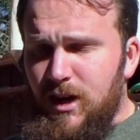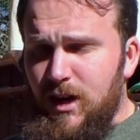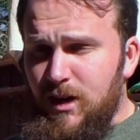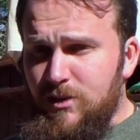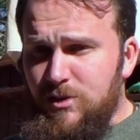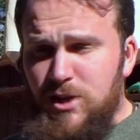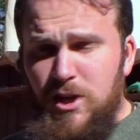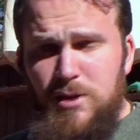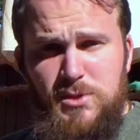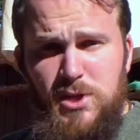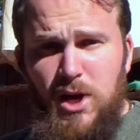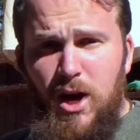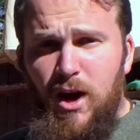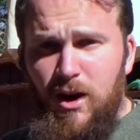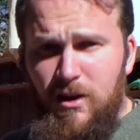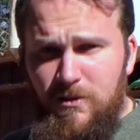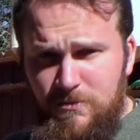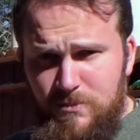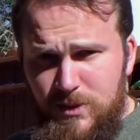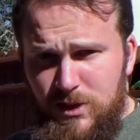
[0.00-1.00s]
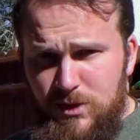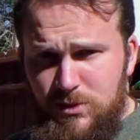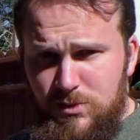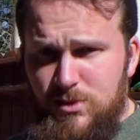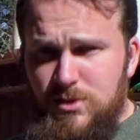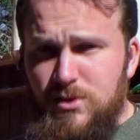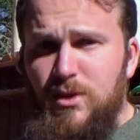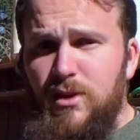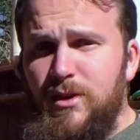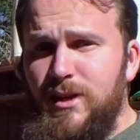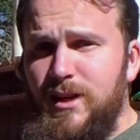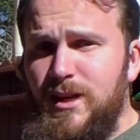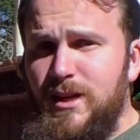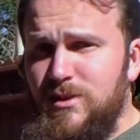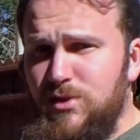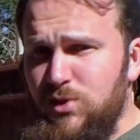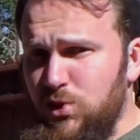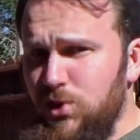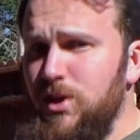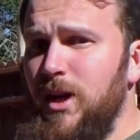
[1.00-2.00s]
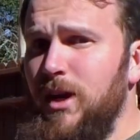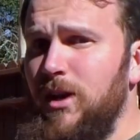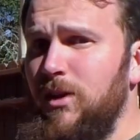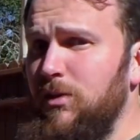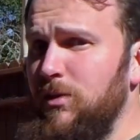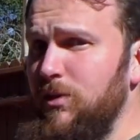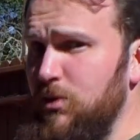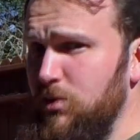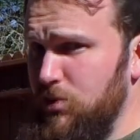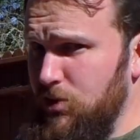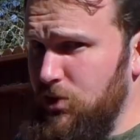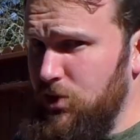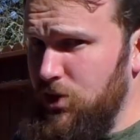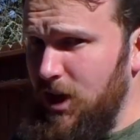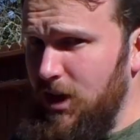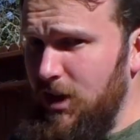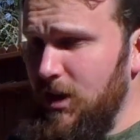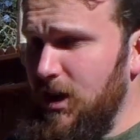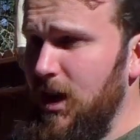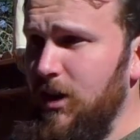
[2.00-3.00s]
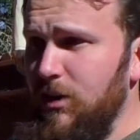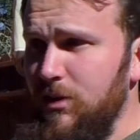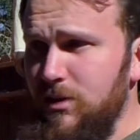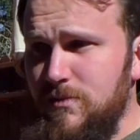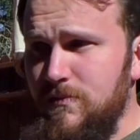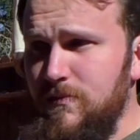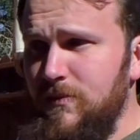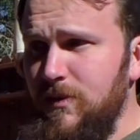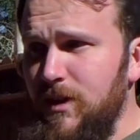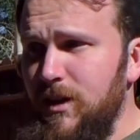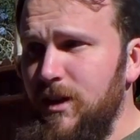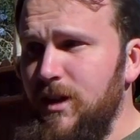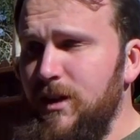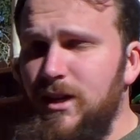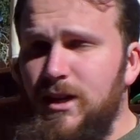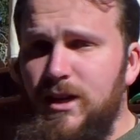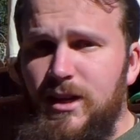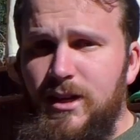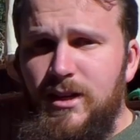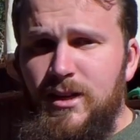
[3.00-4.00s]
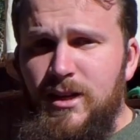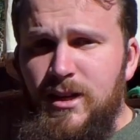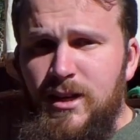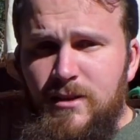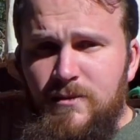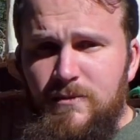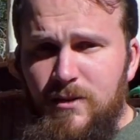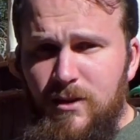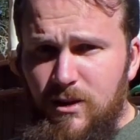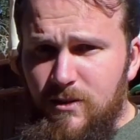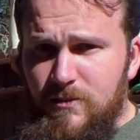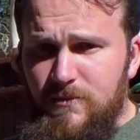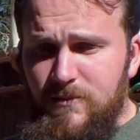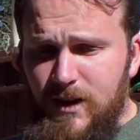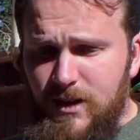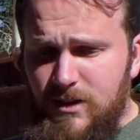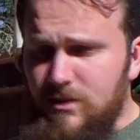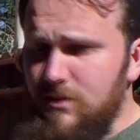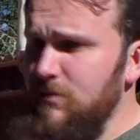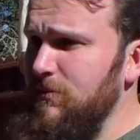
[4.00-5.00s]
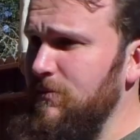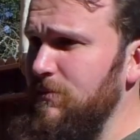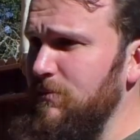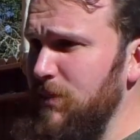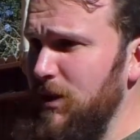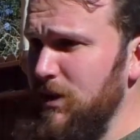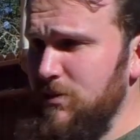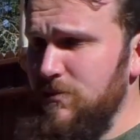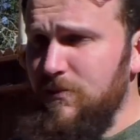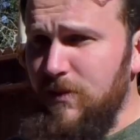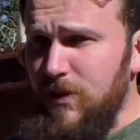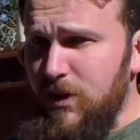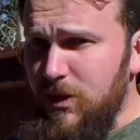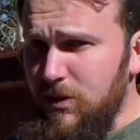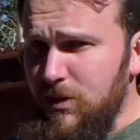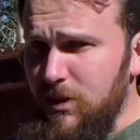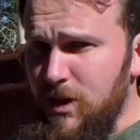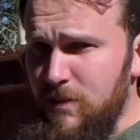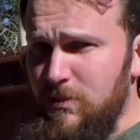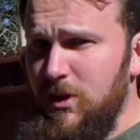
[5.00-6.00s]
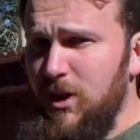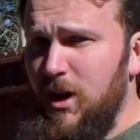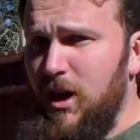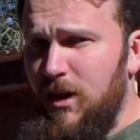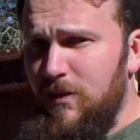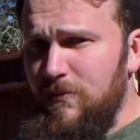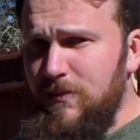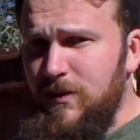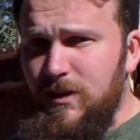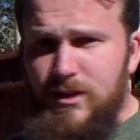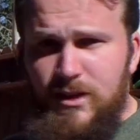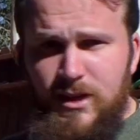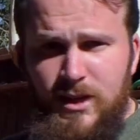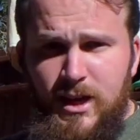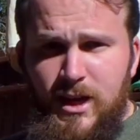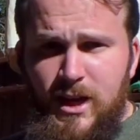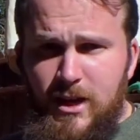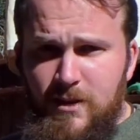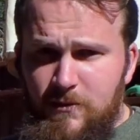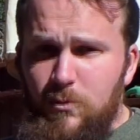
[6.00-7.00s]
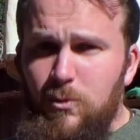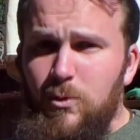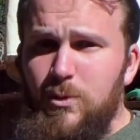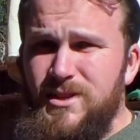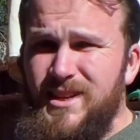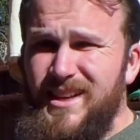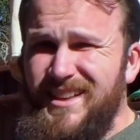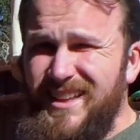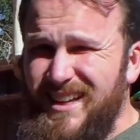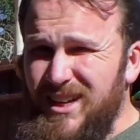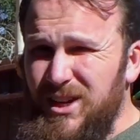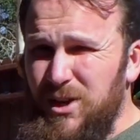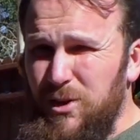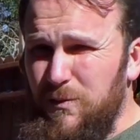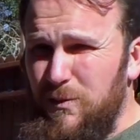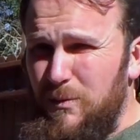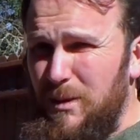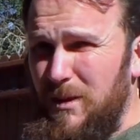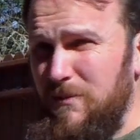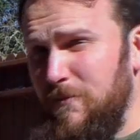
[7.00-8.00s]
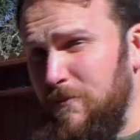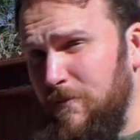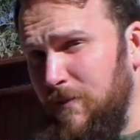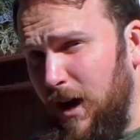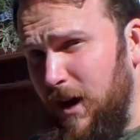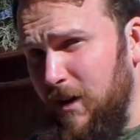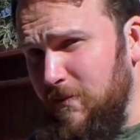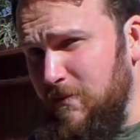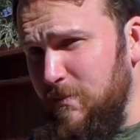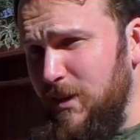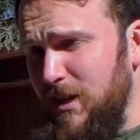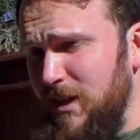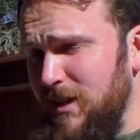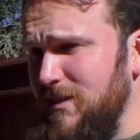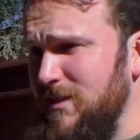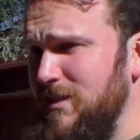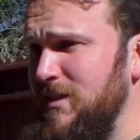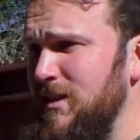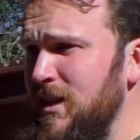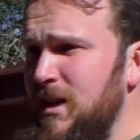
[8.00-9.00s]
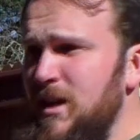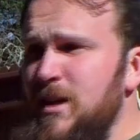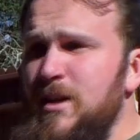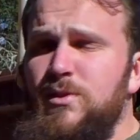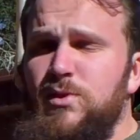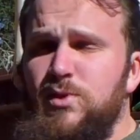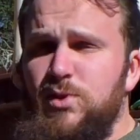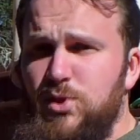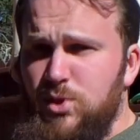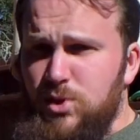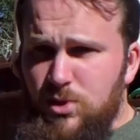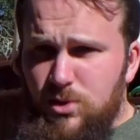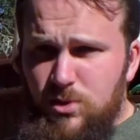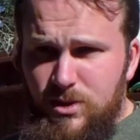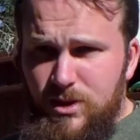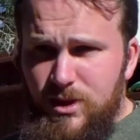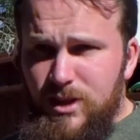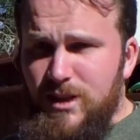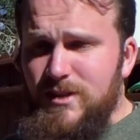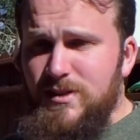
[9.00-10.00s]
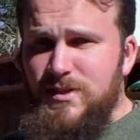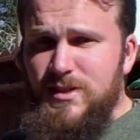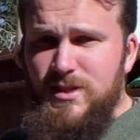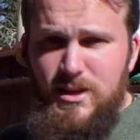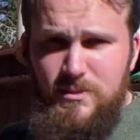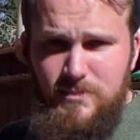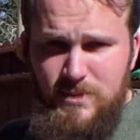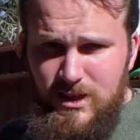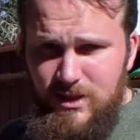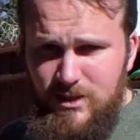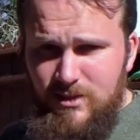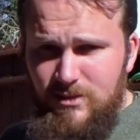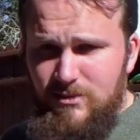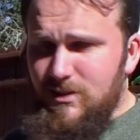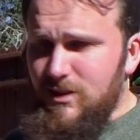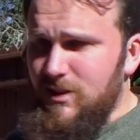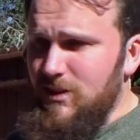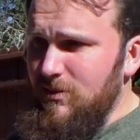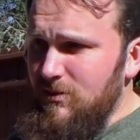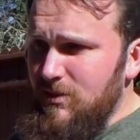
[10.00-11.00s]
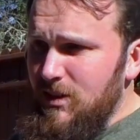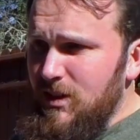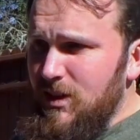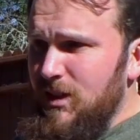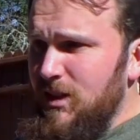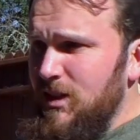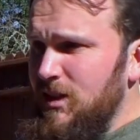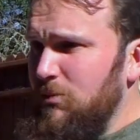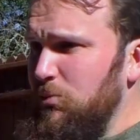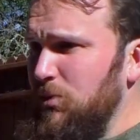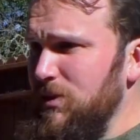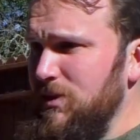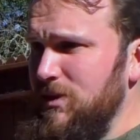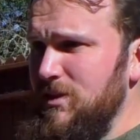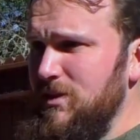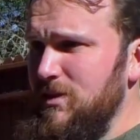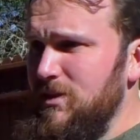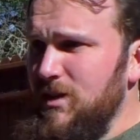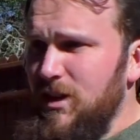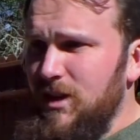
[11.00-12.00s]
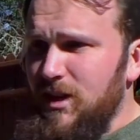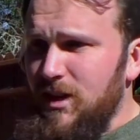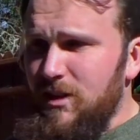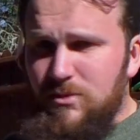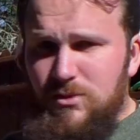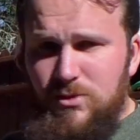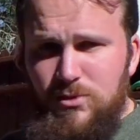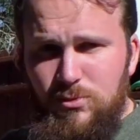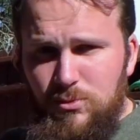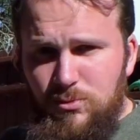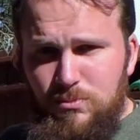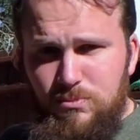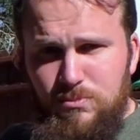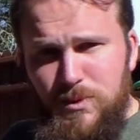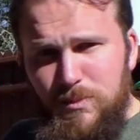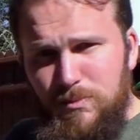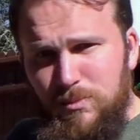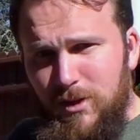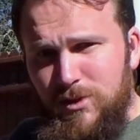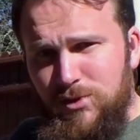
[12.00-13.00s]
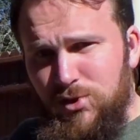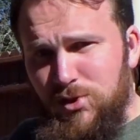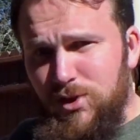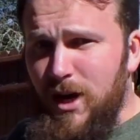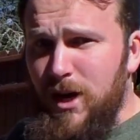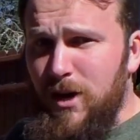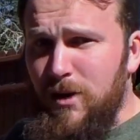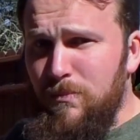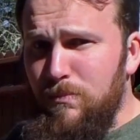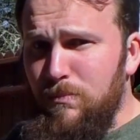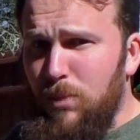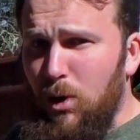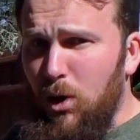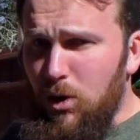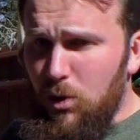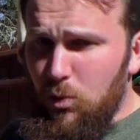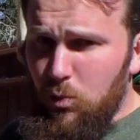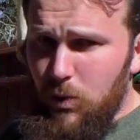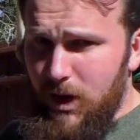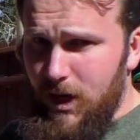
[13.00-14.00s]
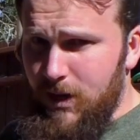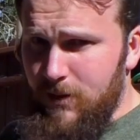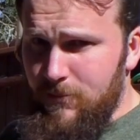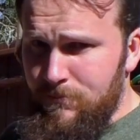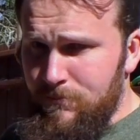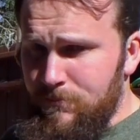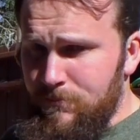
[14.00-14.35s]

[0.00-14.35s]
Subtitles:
James Hoffman uses on his channel, and you should check it out. It's very effective. Makes a very good cup of coffee, and of course I let it go for about 5 minutes, just stirring and skimming, and then once it's done, I do the plunger down part way,